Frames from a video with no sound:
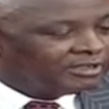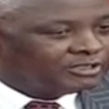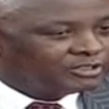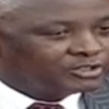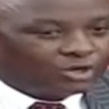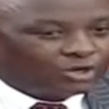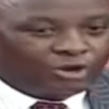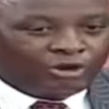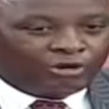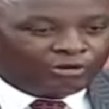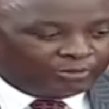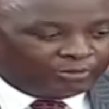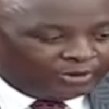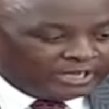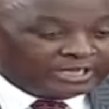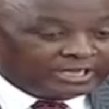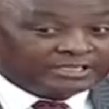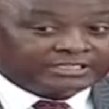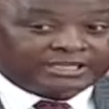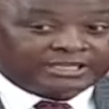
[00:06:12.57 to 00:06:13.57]
So
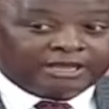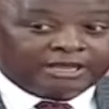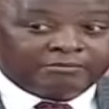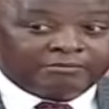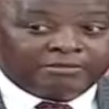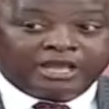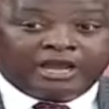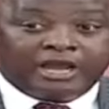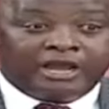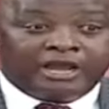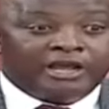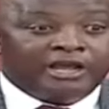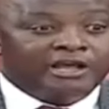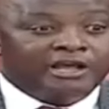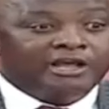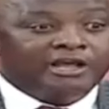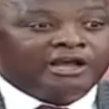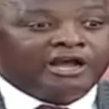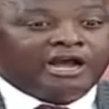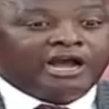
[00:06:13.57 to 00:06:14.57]
when it came here,
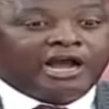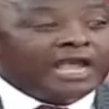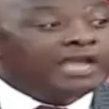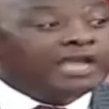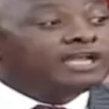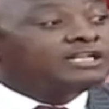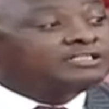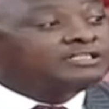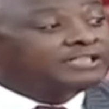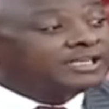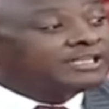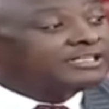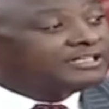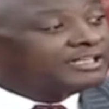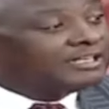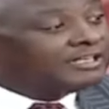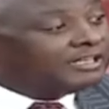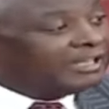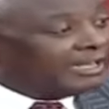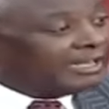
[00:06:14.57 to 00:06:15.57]
I
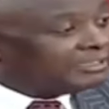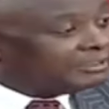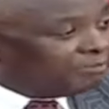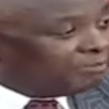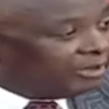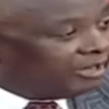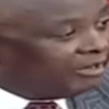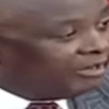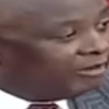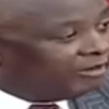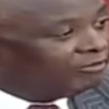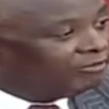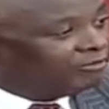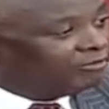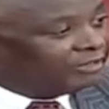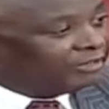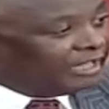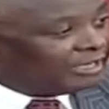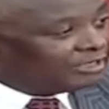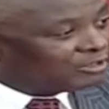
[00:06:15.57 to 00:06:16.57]
rejected that bill
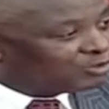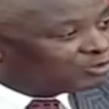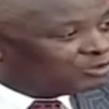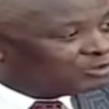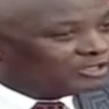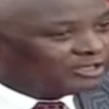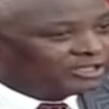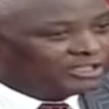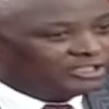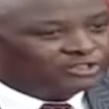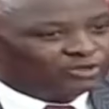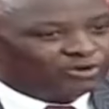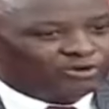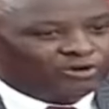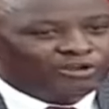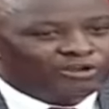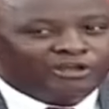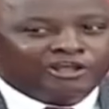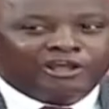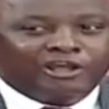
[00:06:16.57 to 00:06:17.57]
for that good reason.
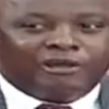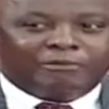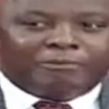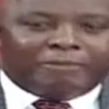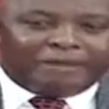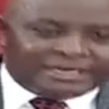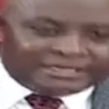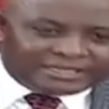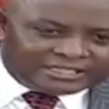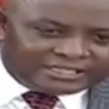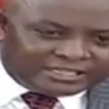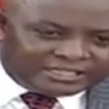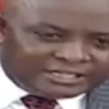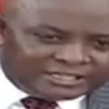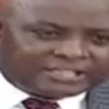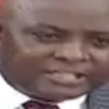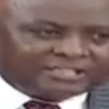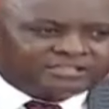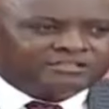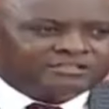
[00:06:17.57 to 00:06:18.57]
But
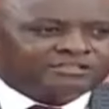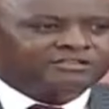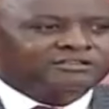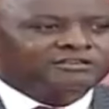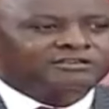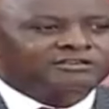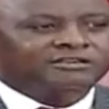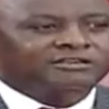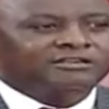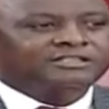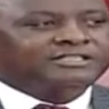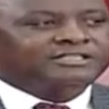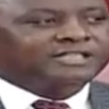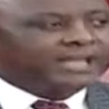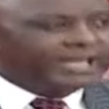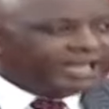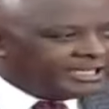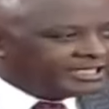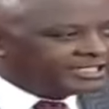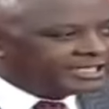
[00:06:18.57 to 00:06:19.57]
this
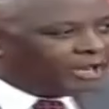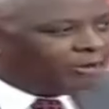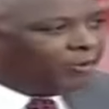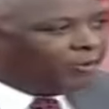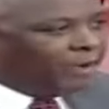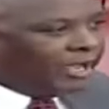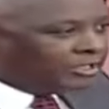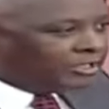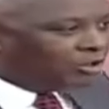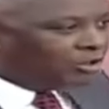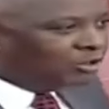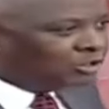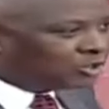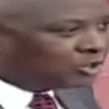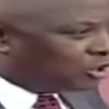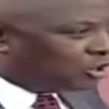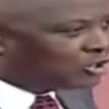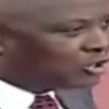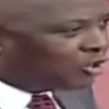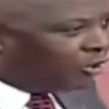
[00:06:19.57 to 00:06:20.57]
senator went on
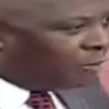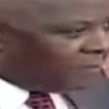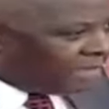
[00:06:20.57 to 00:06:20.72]
social